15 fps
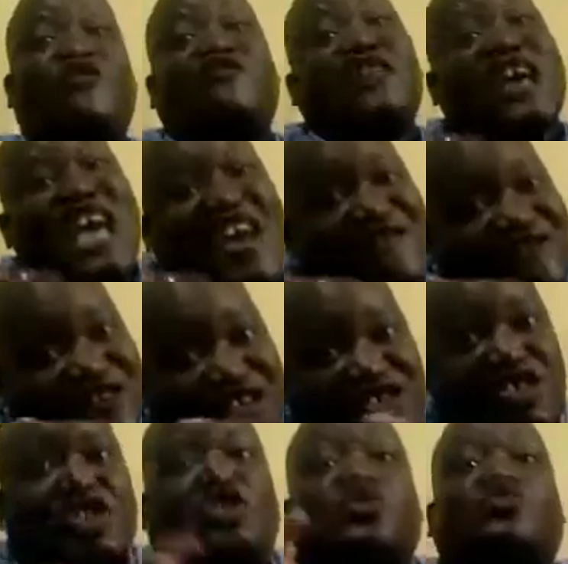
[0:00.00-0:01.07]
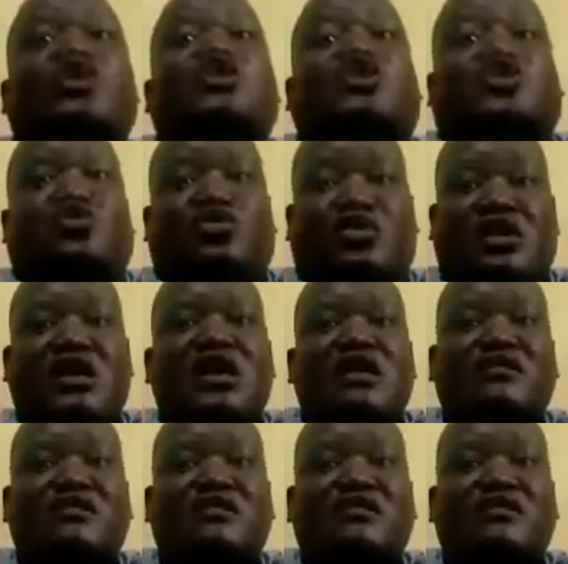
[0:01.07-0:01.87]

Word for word: of every situation